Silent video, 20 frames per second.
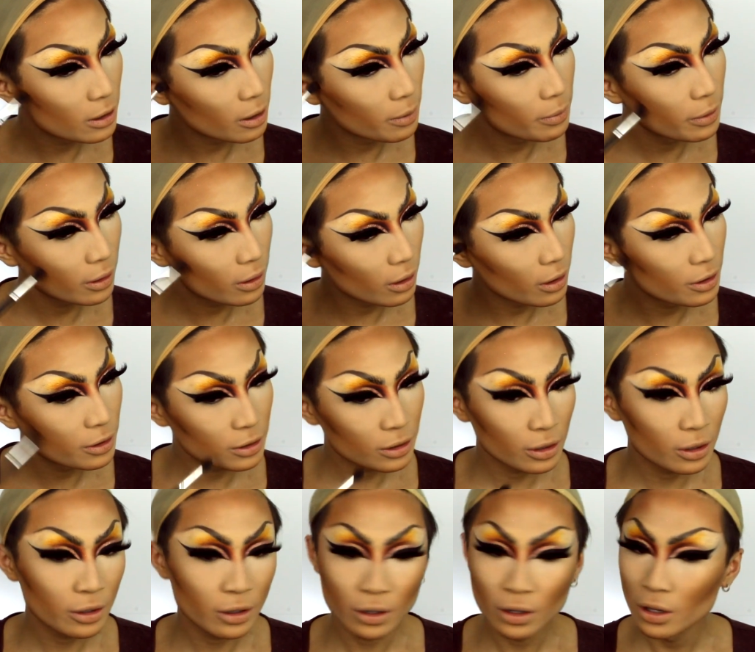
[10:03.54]
up the
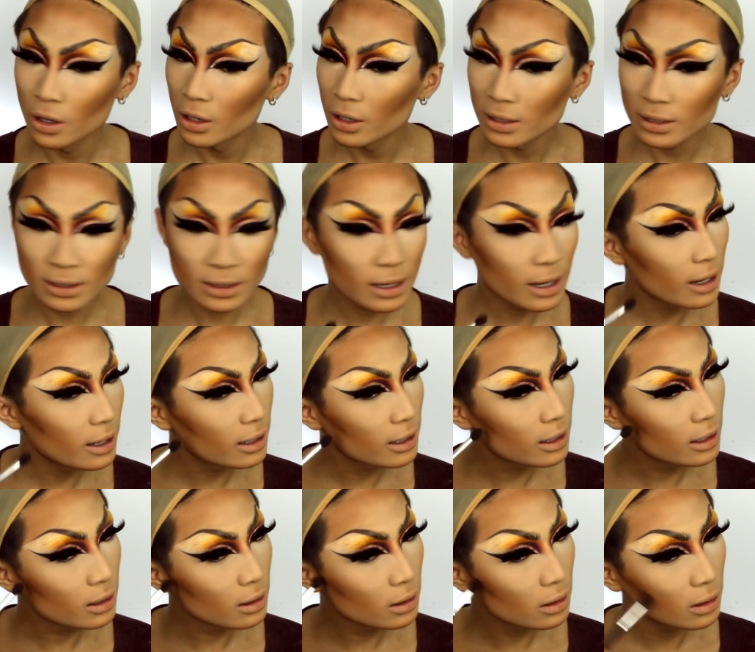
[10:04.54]
contour
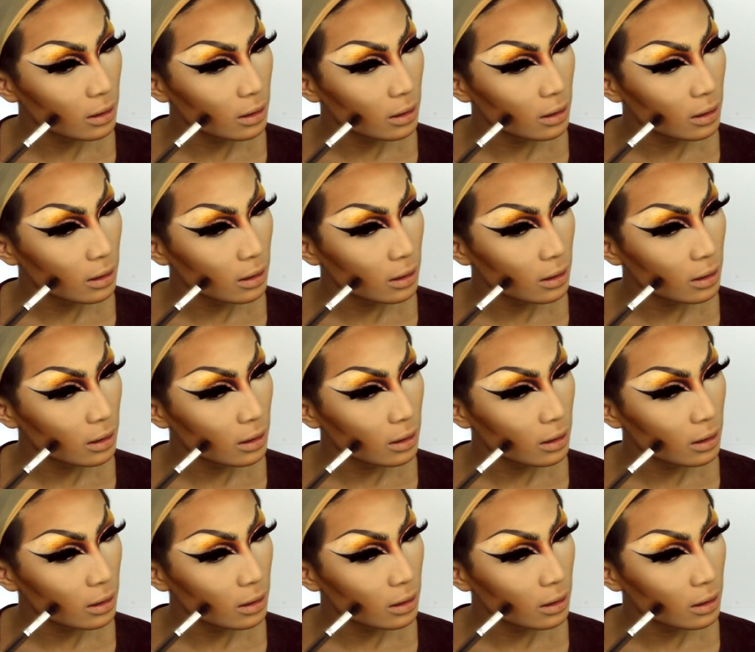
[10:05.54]
slightly